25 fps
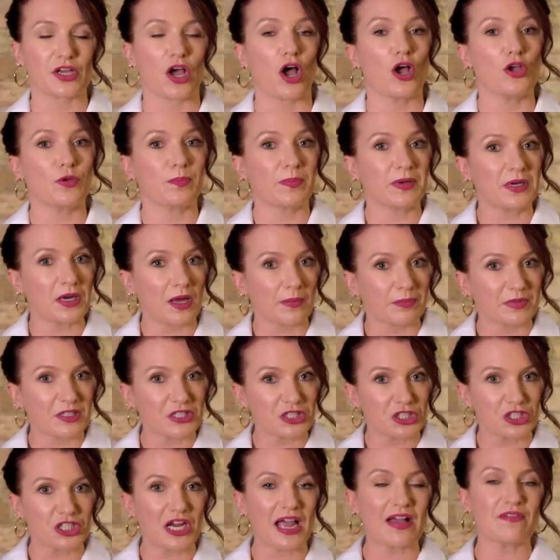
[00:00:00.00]
Open up the
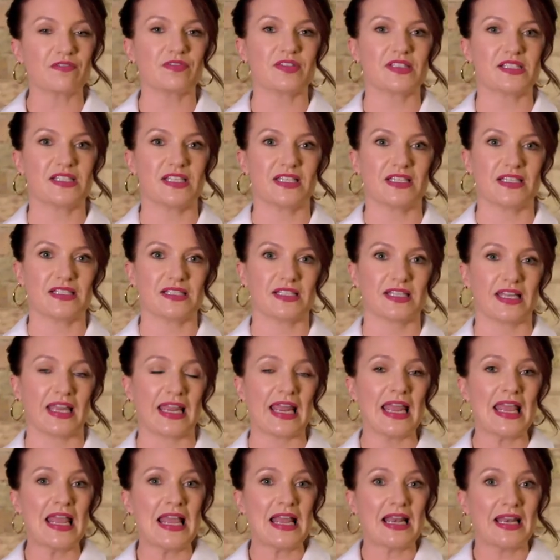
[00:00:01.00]
chat facility,
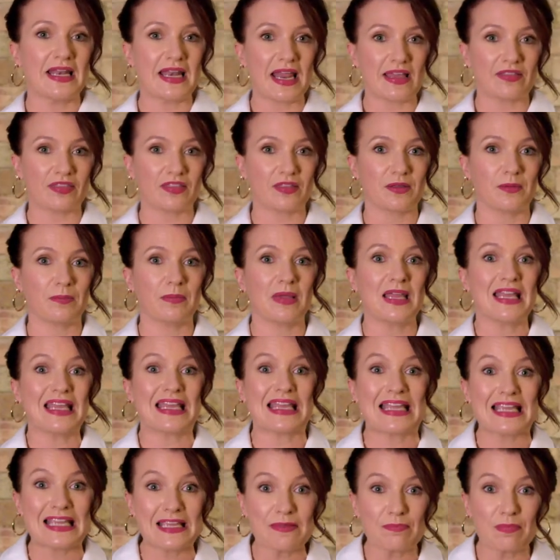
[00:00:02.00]
let them
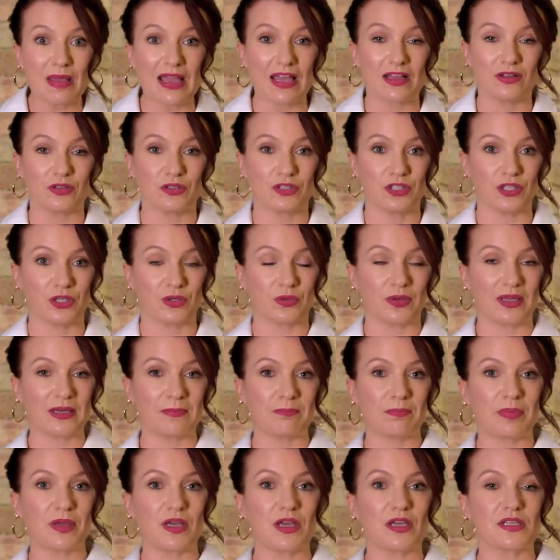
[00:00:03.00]
email you in
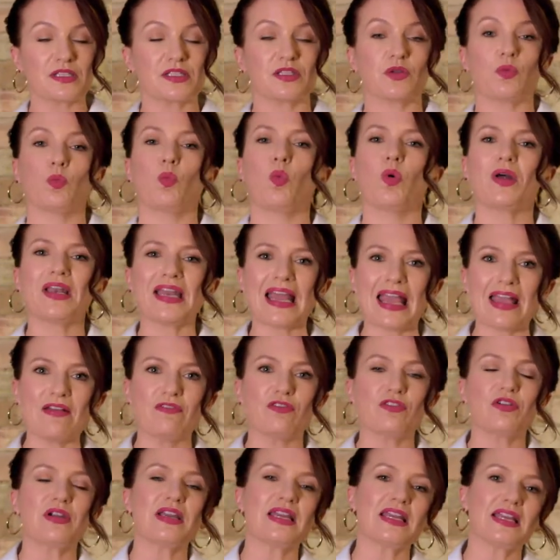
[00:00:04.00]
person,
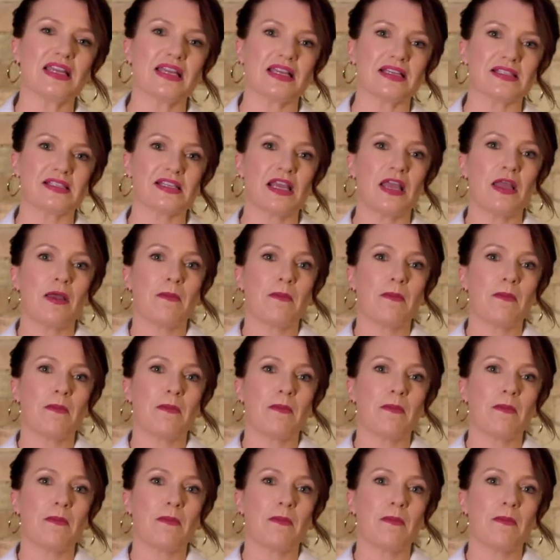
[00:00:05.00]
whatever it is,